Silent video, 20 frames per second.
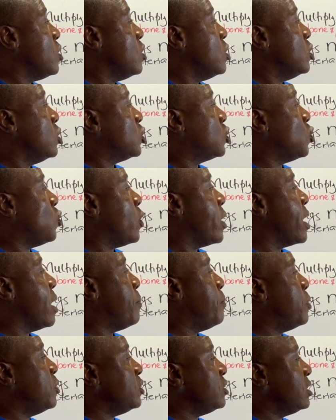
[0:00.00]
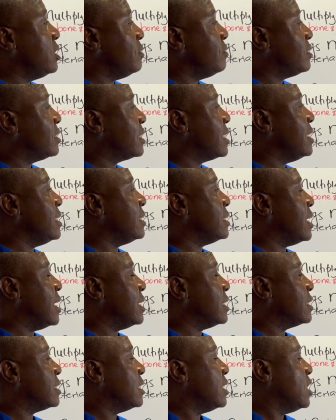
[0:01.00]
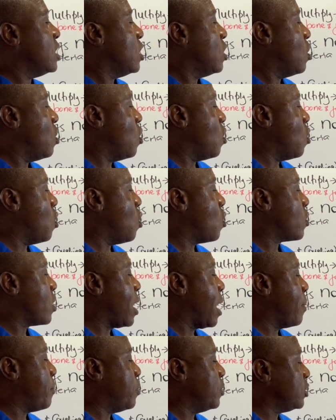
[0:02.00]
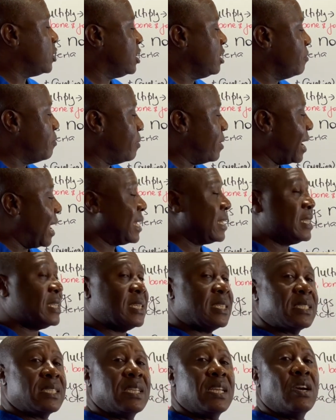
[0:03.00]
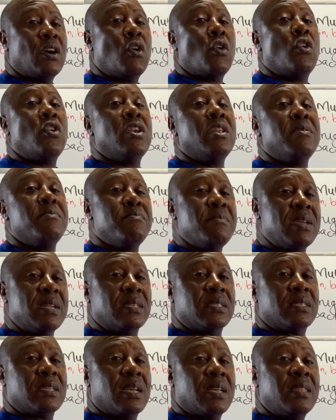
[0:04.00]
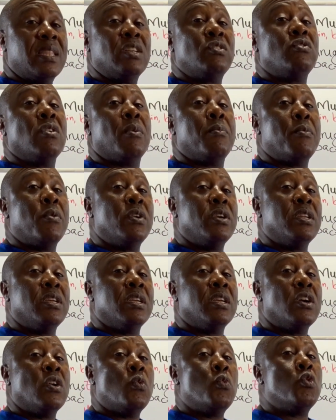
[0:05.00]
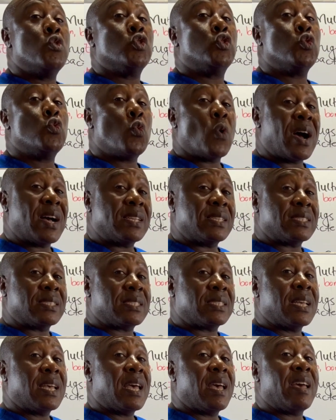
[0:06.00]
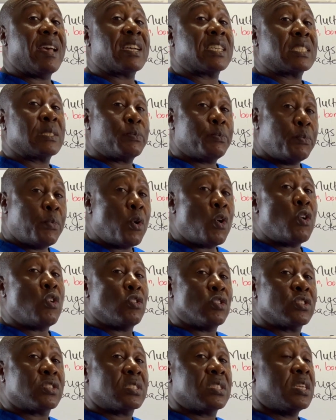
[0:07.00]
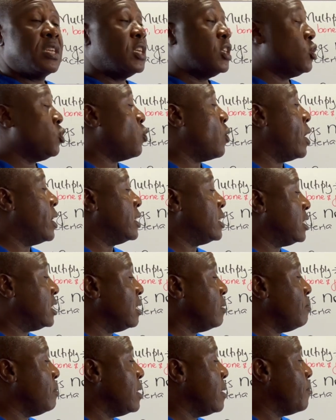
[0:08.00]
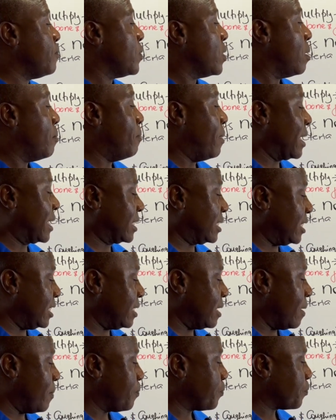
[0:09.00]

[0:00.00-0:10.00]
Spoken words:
So a positive skin test or a positive blood test only means that your body was once exposed to a TB bacteria.